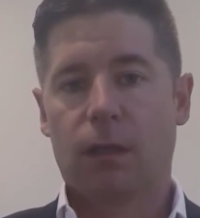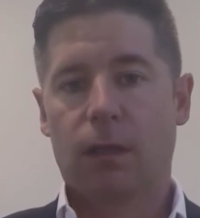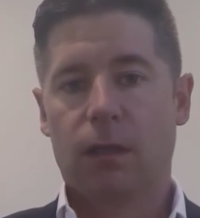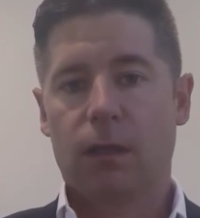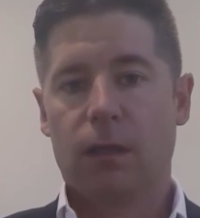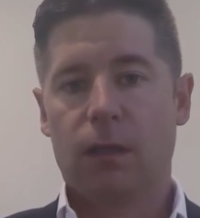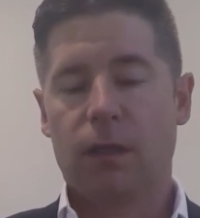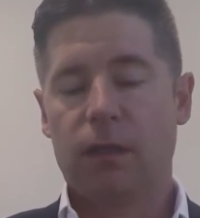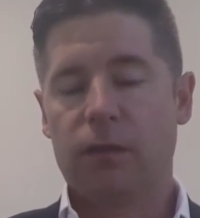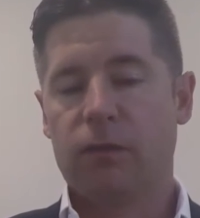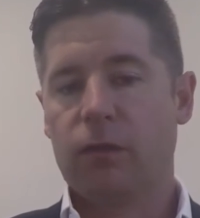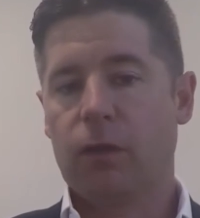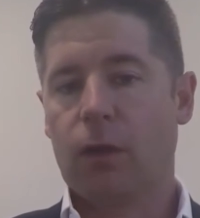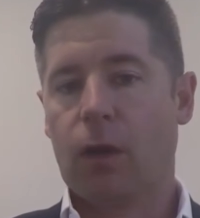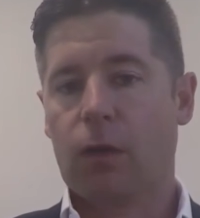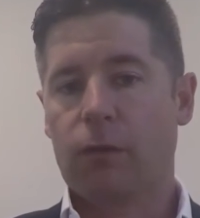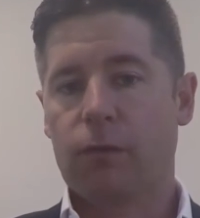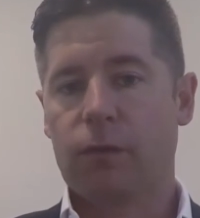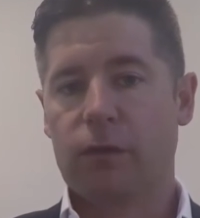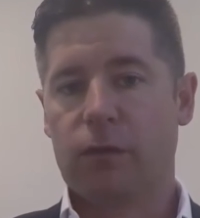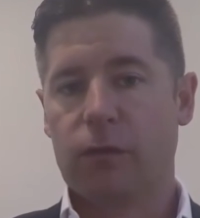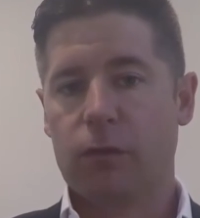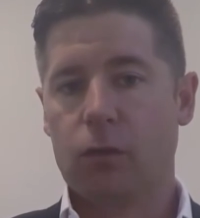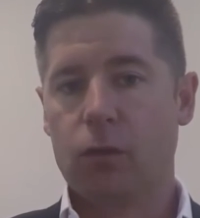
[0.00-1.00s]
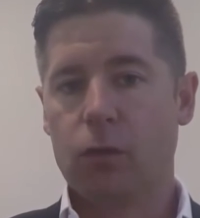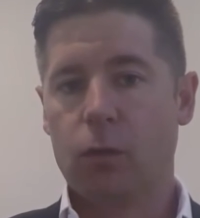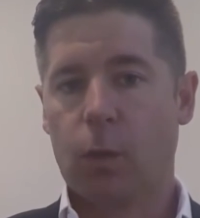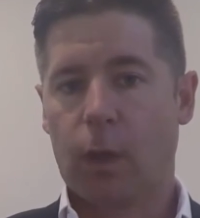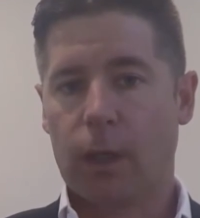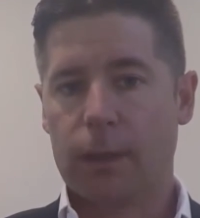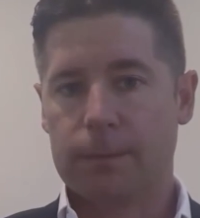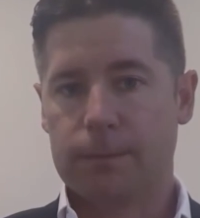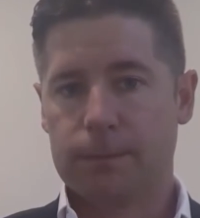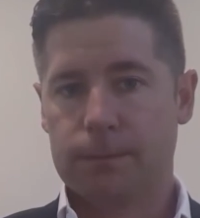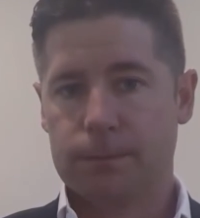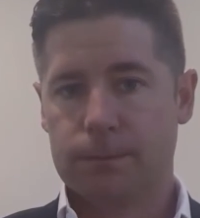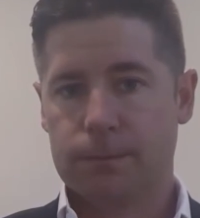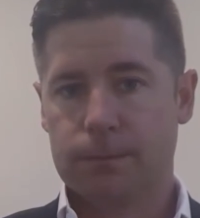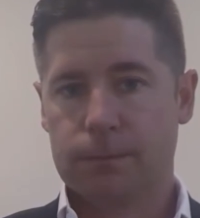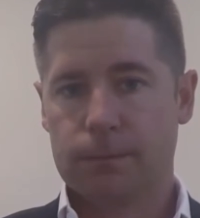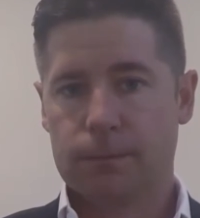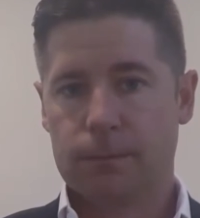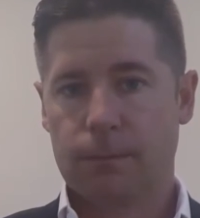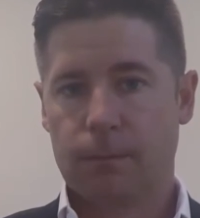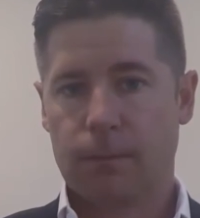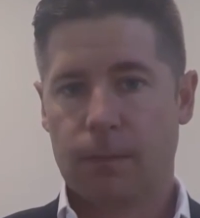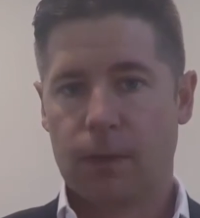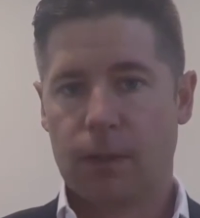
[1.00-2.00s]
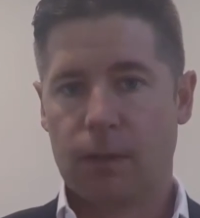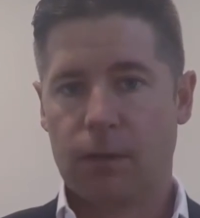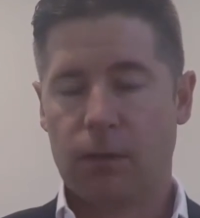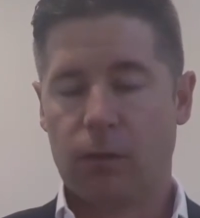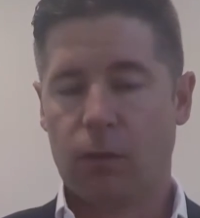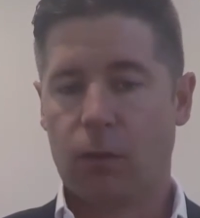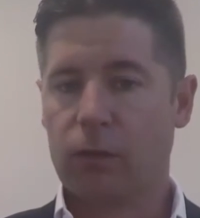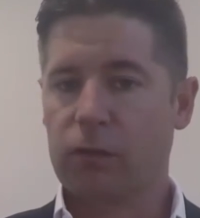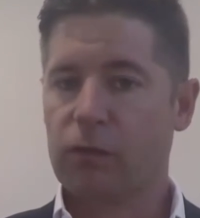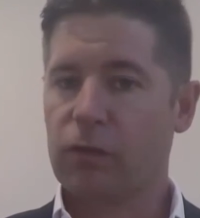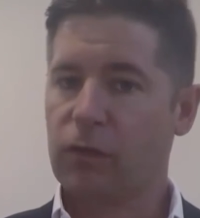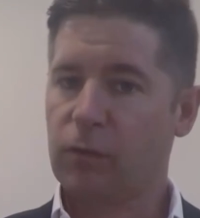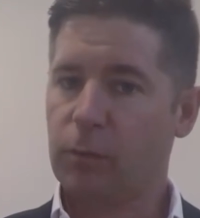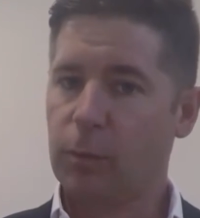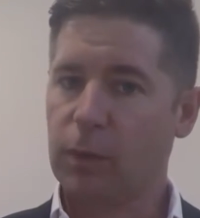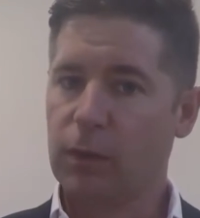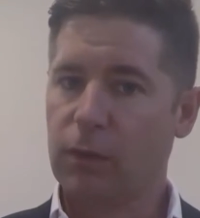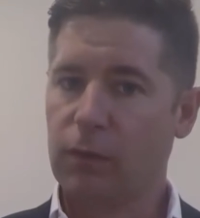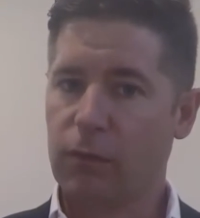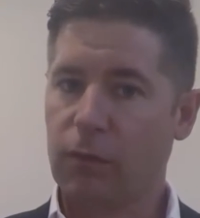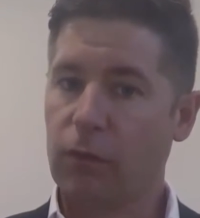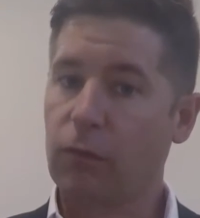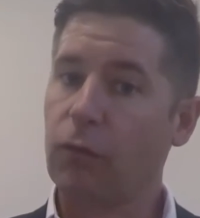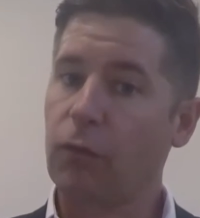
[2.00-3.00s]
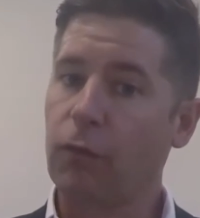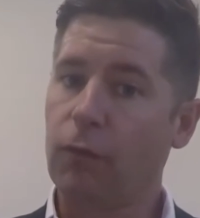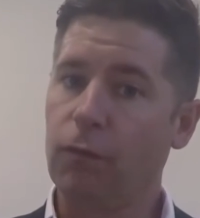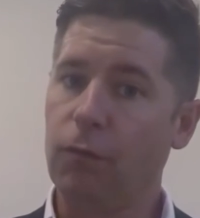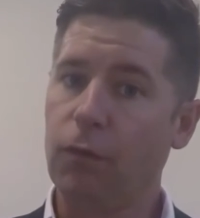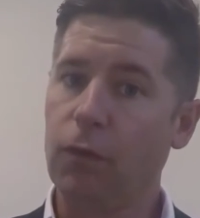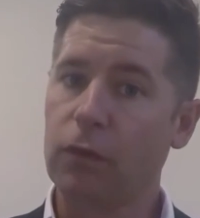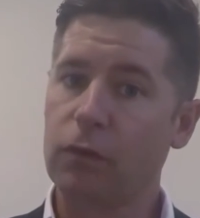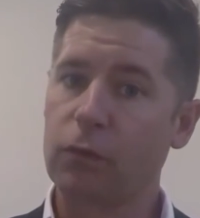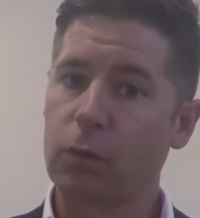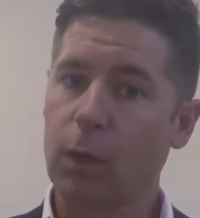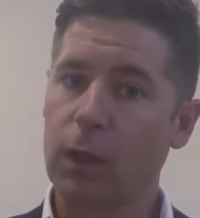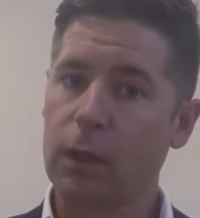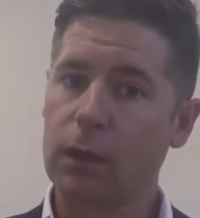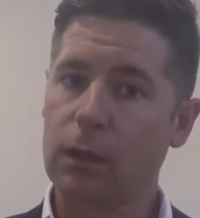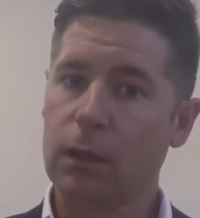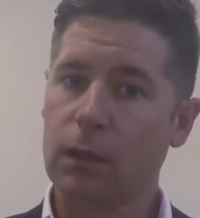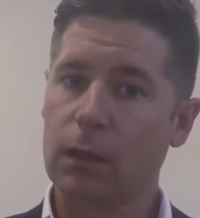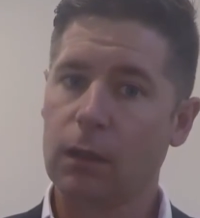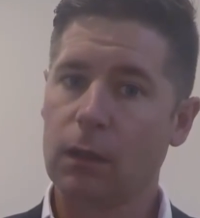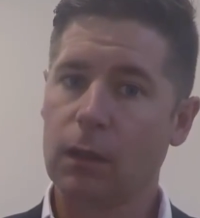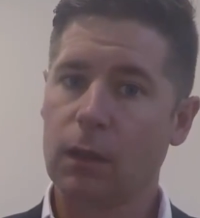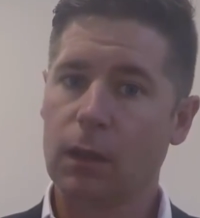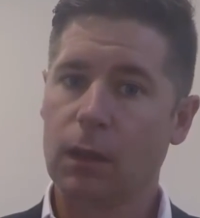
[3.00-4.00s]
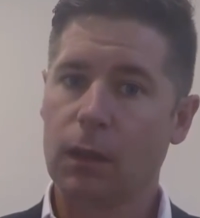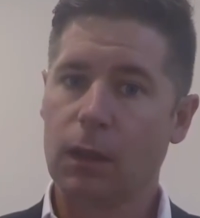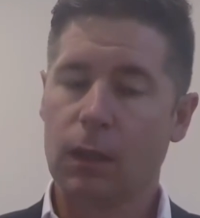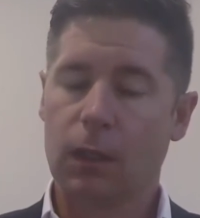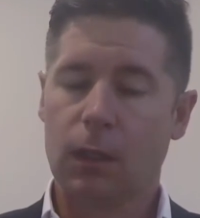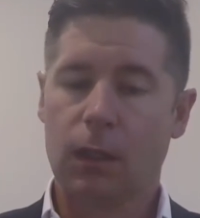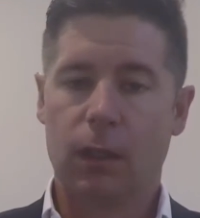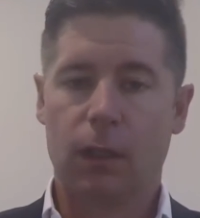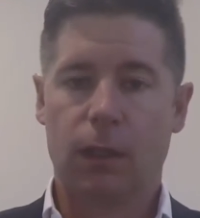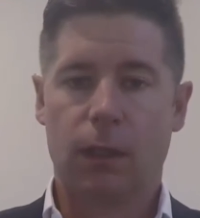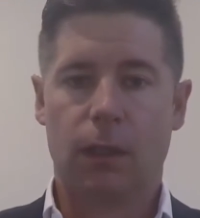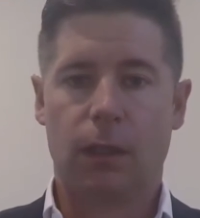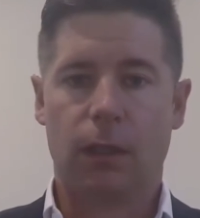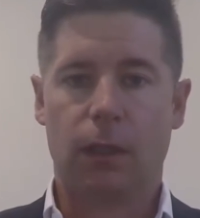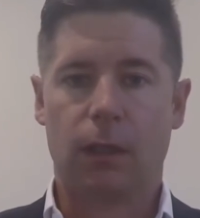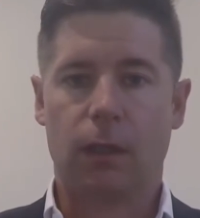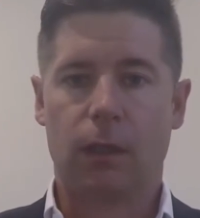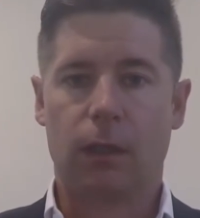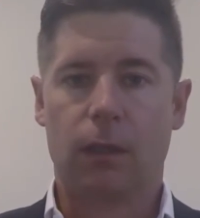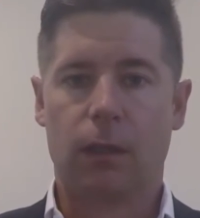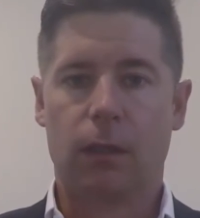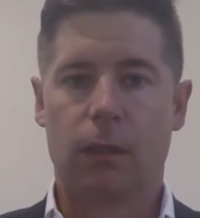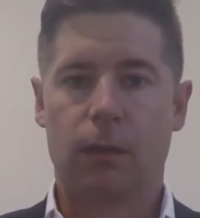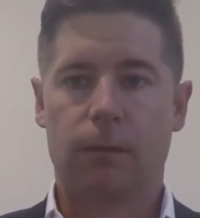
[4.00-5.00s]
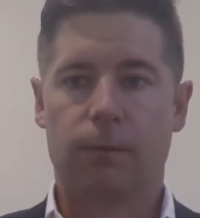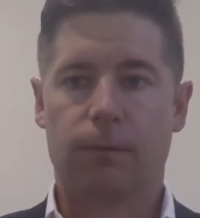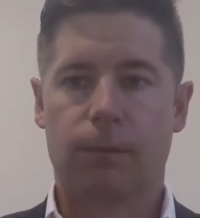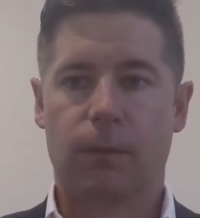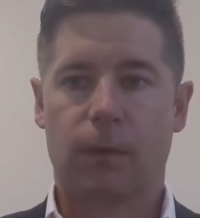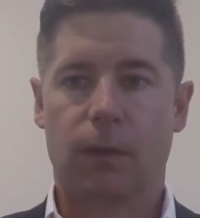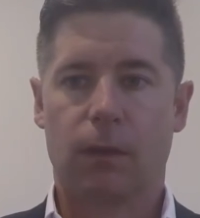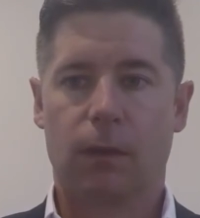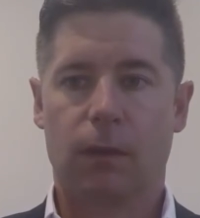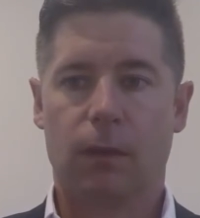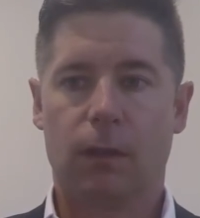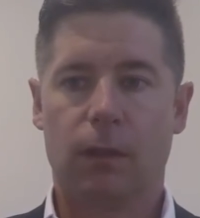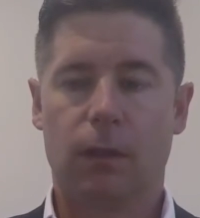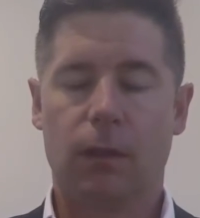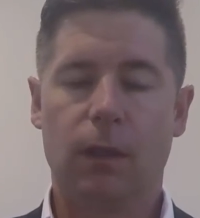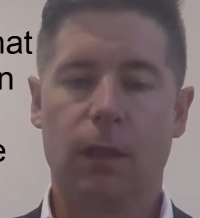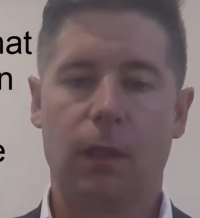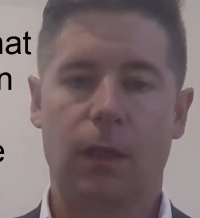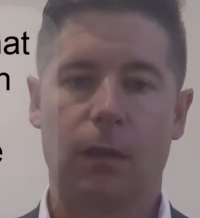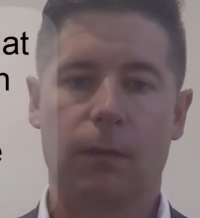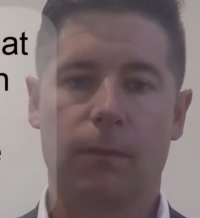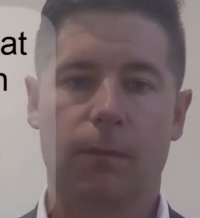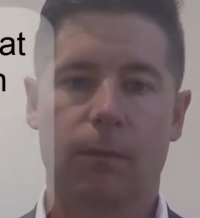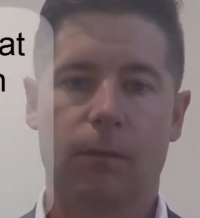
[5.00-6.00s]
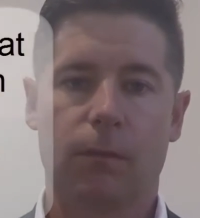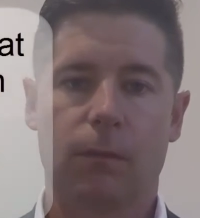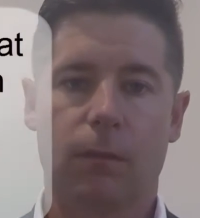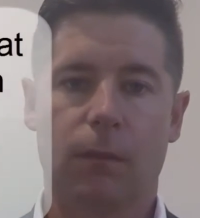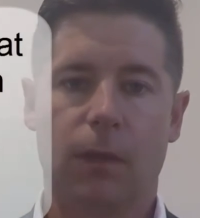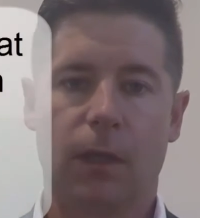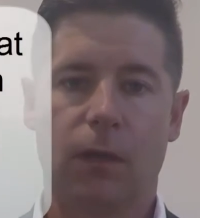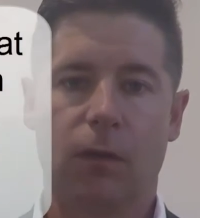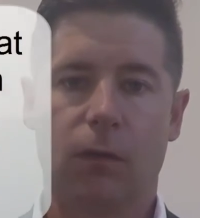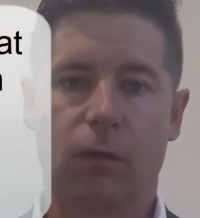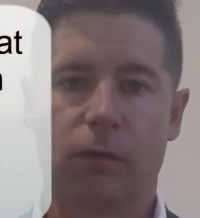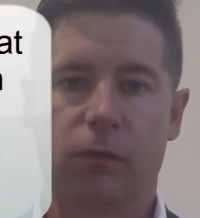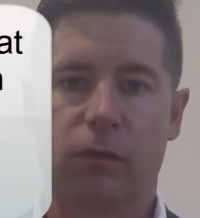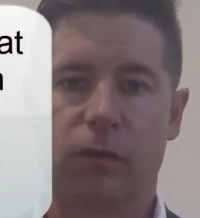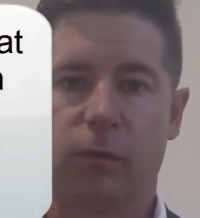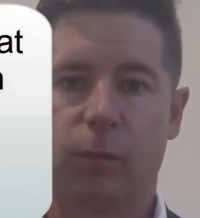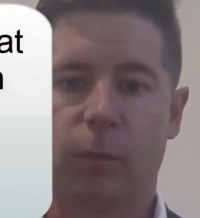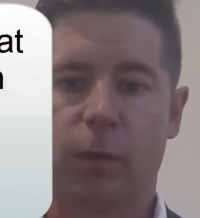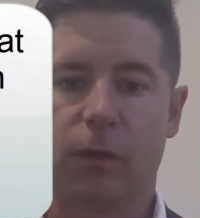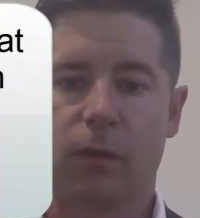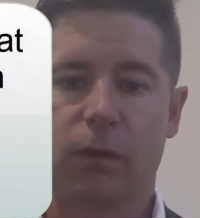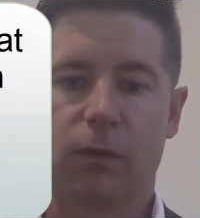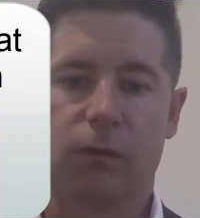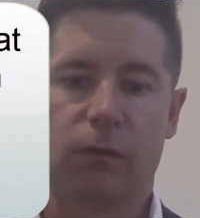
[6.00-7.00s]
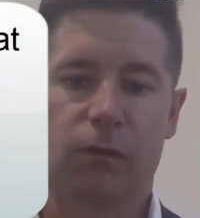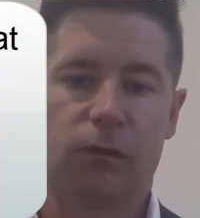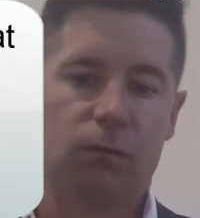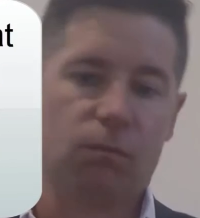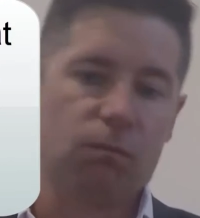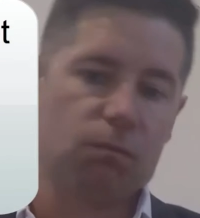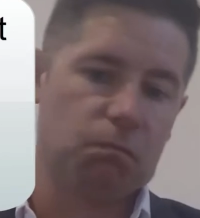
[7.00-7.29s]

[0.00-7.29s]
you need to know if it's a good one, not just because it's the first one. And not just because,